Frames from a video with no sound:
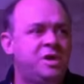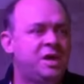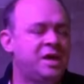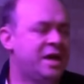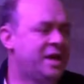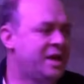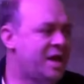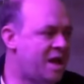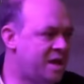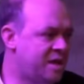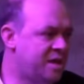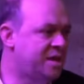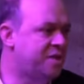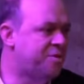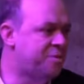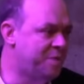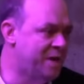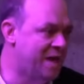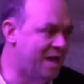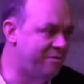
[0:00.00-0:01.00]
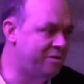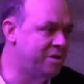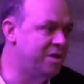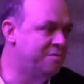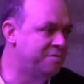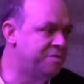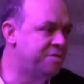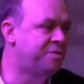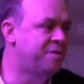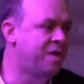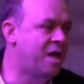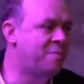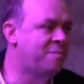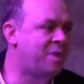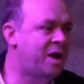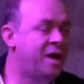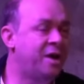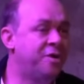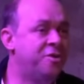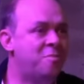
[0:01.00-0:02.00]
cannot get at the reality of the
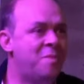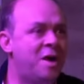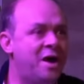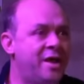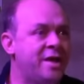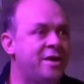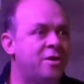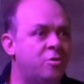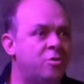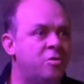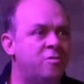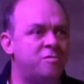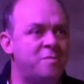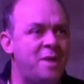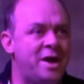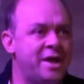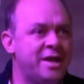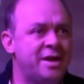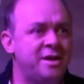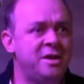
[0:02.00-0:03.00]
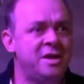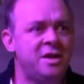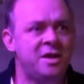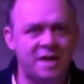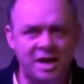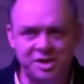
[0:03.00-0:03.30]
thing by undermining or overmining it.